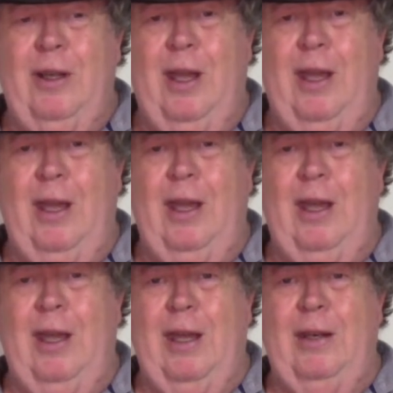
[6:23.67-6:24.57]

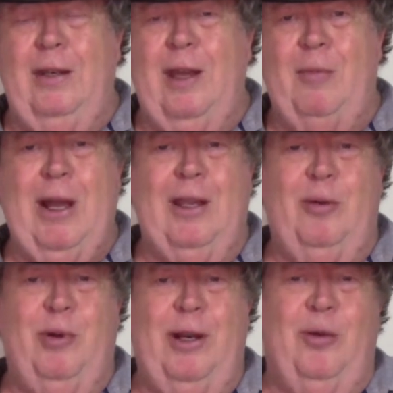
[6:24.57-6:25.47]
and I'm not going
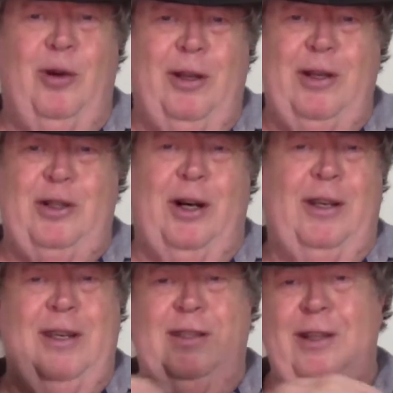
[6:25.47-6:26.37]
to put in really
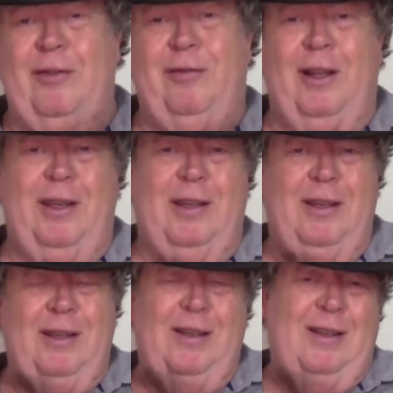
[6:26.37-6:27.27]
jerky stuff like
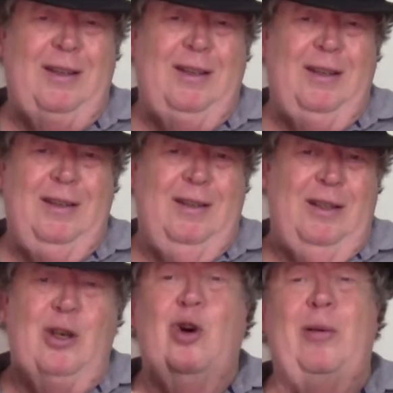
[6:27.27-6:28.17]

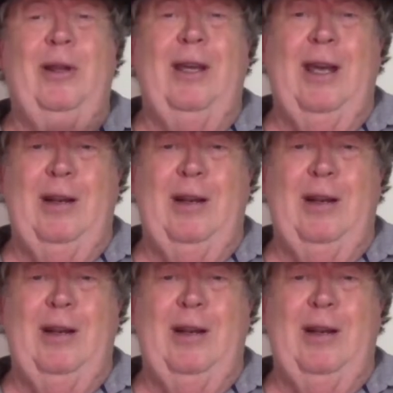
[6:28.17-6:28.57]
you normally get.